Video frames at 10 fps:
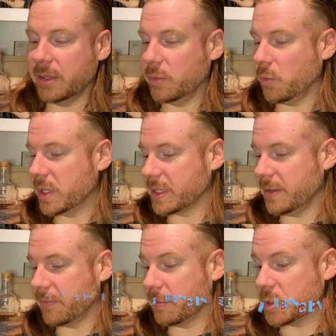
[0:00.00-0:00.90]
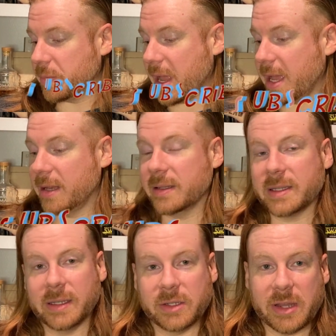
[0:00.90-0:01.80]
whiskey from Japan. It's
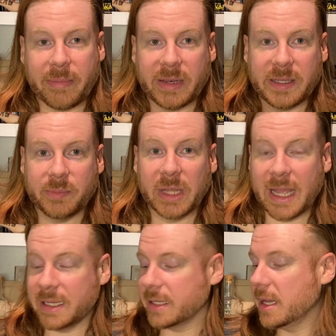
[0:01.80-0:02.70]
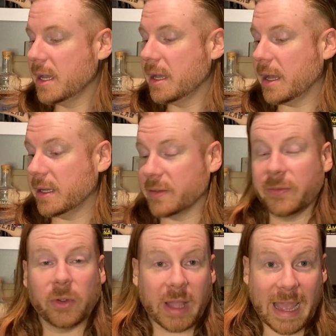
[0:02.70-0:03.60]
a Japanese blend. It's a
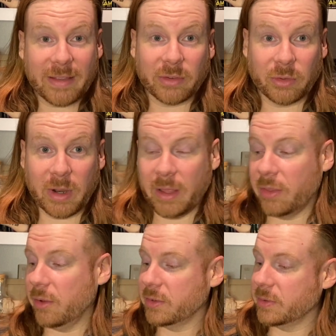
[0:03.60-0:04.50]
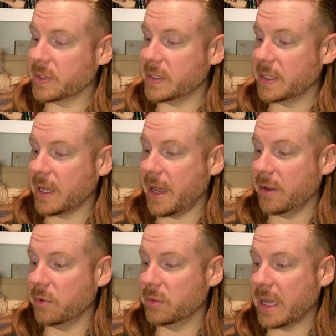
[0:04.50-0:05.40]
full cask strength though, so this is the
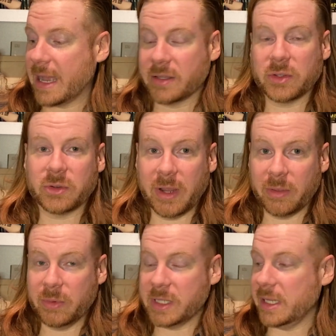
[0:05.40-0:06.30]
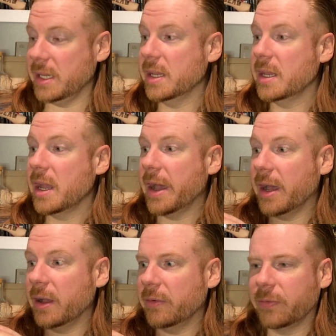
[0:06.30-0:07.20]
Kaiyō Cask Strength whiskey,
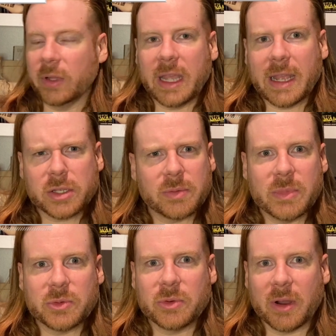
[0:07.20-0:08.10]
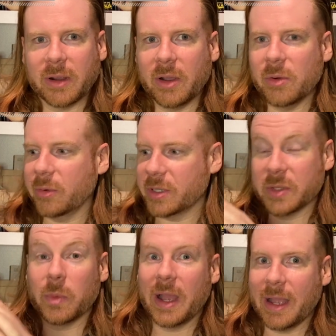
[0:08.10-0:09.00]
fully aged in Mizunara Oak, which is
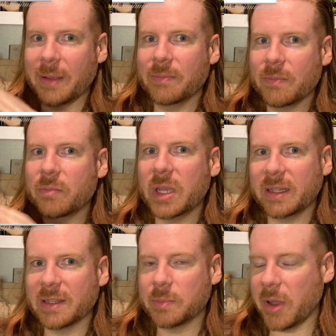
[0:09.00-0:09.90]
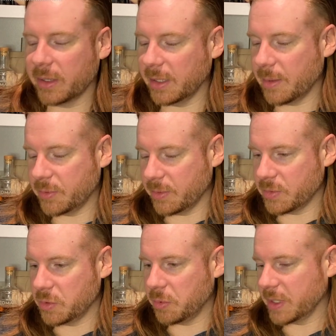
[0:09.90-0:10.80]
why I picked this bottle up. So I'm
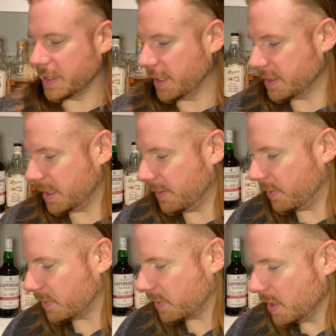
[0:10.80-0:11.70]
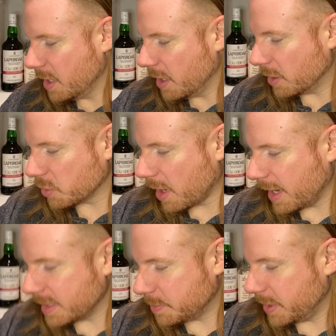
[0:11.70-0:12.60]
super excited to give this a try.
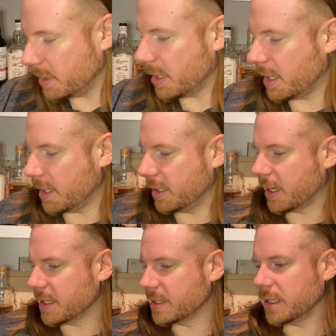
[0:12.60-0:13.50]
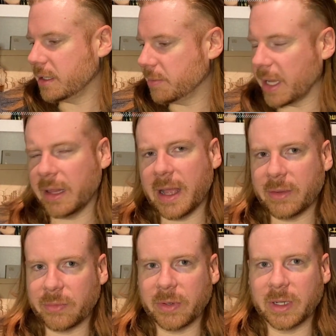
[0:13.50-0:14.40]
It's been kind of sitting in my glass
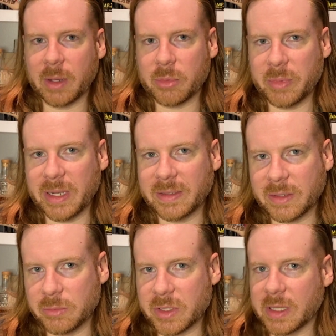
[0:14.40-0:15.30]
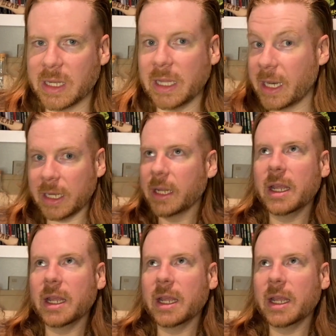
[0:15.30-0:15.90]
for a couple minutes. I'm just going to let it